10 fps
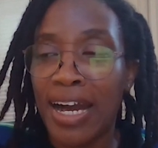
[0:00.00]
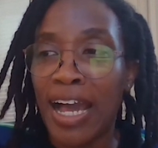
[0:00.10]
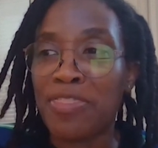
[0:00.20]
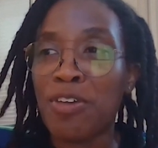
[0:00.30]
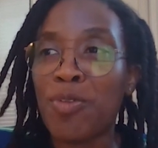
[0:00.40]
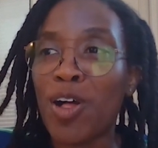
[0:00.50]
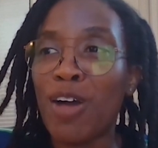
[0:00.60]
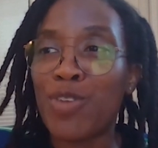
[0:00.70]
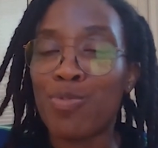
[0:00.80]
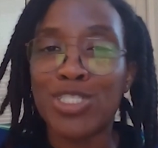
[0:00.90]
I think we all
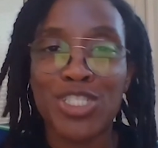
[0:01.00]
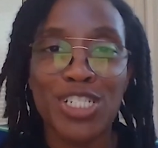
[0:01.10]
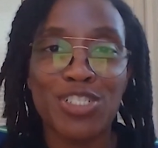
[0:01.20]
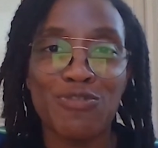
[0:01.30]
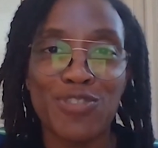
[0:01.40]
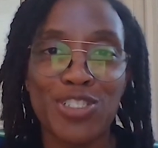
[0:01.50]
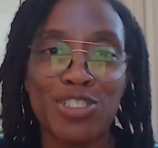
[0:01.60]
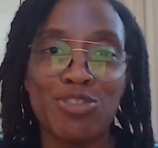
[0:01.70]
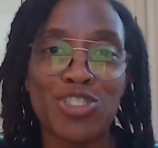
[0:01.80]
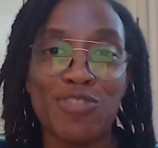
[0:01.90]
have an appreciation for this
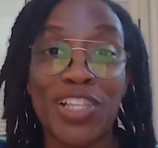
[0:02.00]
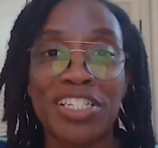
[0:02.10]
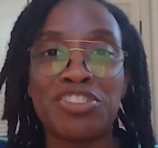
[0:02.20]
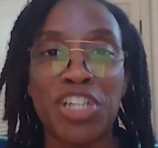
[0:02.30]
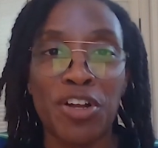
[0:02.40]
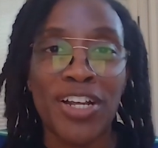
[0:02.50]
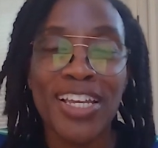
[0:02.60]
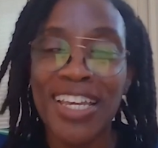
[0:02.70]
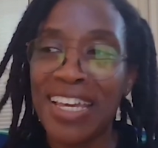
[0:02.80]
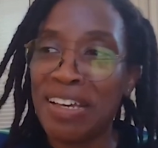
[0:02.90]
notion of like
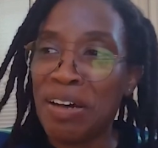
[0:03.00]
sharing.